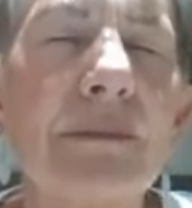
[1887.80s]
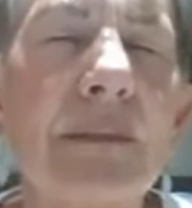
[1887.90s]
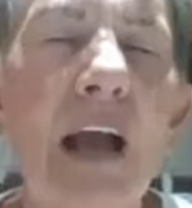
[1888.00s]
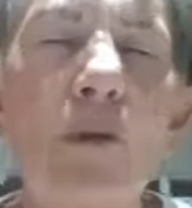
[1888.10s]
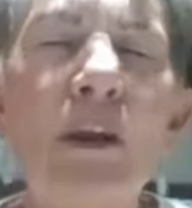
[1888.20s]

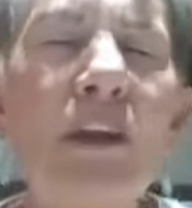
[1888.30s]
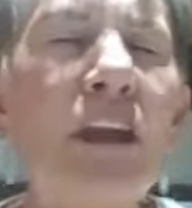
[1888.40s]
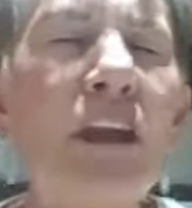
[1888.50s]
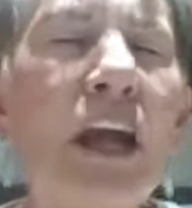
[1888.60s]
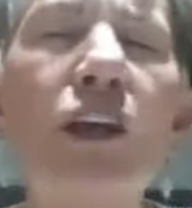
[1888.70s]
And we
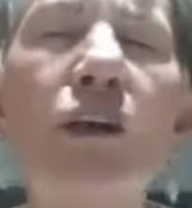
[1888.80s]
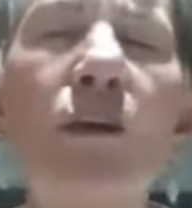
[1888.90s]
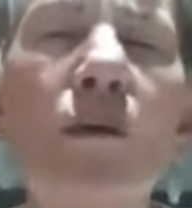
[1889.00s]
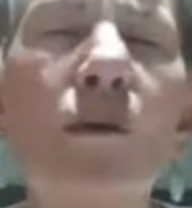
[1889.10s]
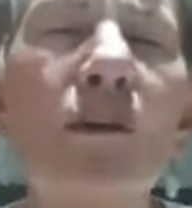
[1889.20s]
thank you,
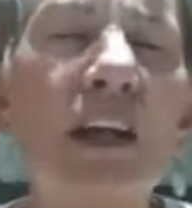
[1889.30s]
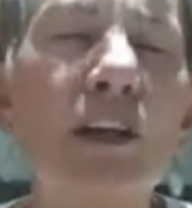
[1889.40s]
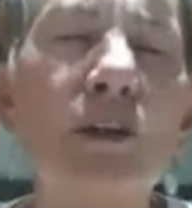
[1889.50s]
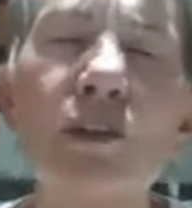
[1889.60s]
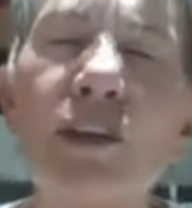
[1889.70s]
Lord, that
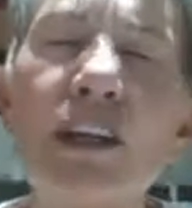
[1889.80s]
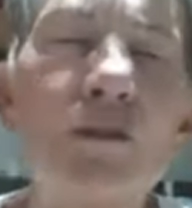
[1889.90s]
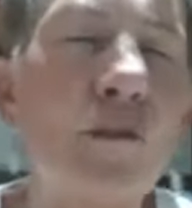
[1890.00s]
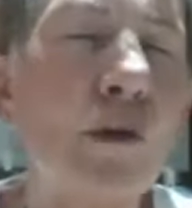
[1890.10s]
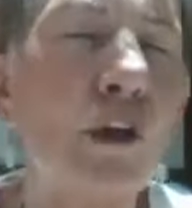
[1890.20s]
you stretch
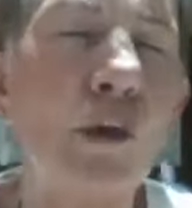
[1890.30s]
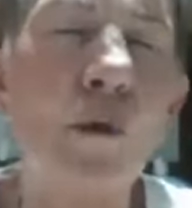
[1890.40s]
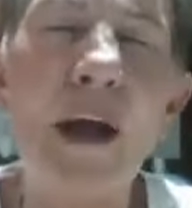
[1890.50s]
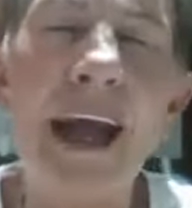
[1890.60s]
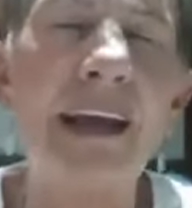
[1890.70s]
forth
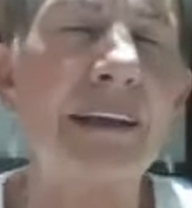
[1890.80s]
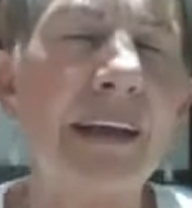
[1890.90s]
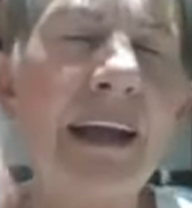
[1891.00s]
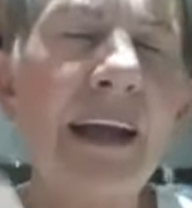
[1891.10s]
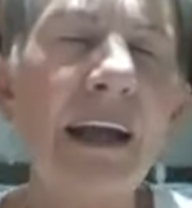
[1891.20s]
your hand,
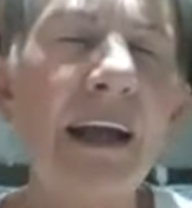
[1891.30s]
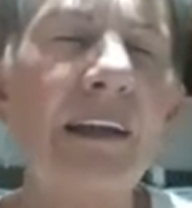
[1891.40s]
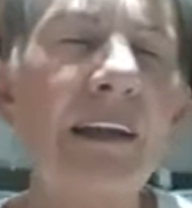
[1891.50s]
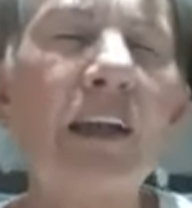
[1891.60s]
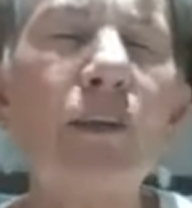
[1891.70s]

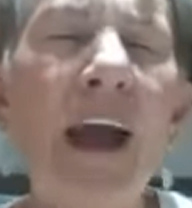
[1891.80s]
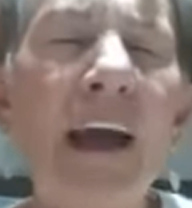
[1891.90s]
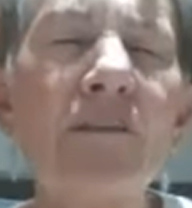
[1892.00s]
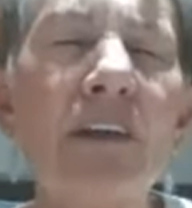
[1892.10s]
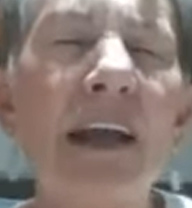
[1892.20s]
that you
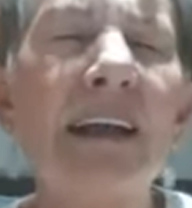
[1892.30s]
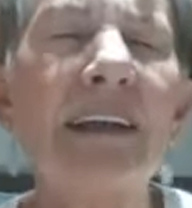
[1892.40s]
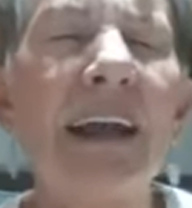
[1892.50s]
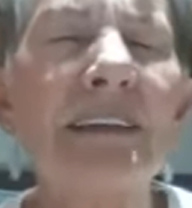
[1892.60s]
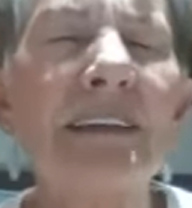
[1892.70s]
have the
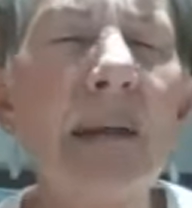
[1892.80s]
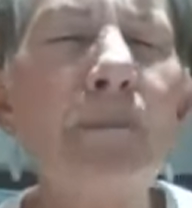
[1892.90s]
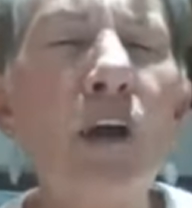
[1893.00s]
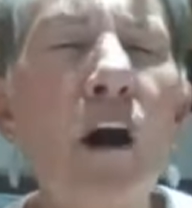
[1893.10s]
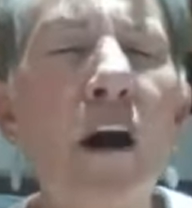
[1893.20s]

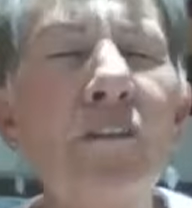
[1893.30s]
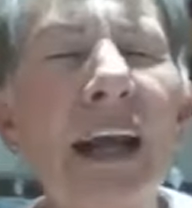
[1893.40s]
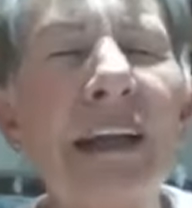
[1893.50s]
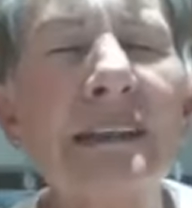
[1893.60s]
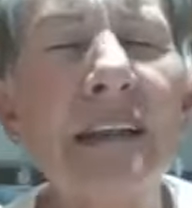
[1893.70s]
scepter of
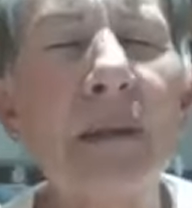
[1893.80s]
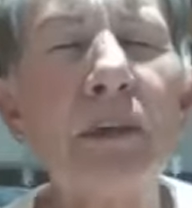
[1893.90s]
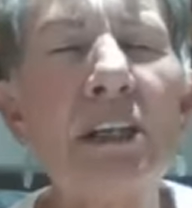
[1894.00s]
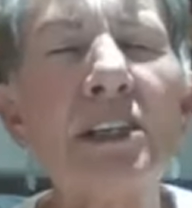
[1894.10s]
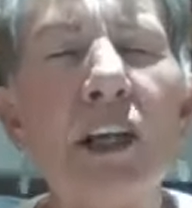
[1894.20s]

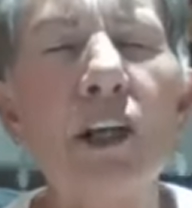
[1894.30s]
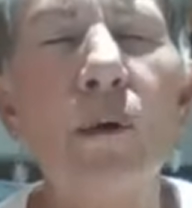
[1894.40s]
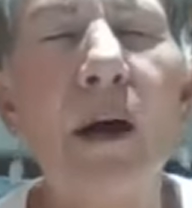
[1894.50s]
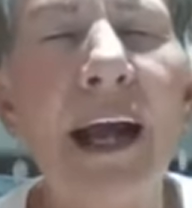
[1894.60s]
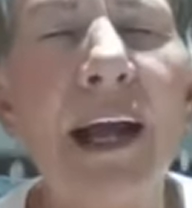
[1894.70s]
acceptance in
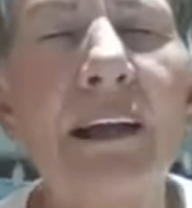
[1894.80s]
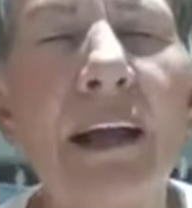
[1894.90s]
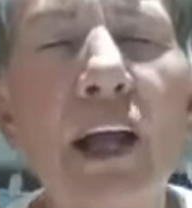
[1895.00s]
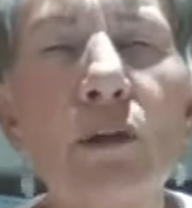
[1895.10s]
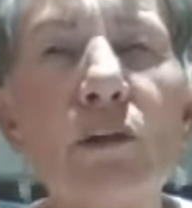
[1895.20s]
your hand,
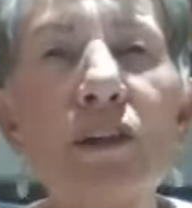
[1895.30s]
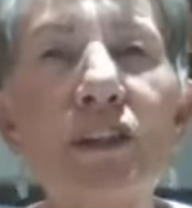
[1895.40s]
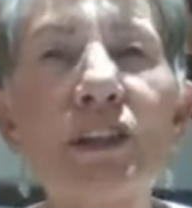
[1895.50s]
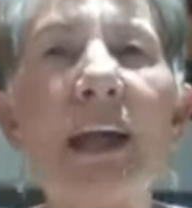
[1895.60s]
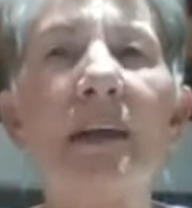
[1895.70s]
and you
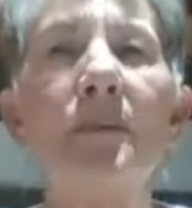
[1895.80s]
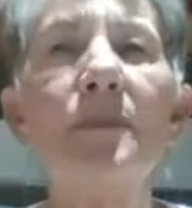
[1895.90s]
say,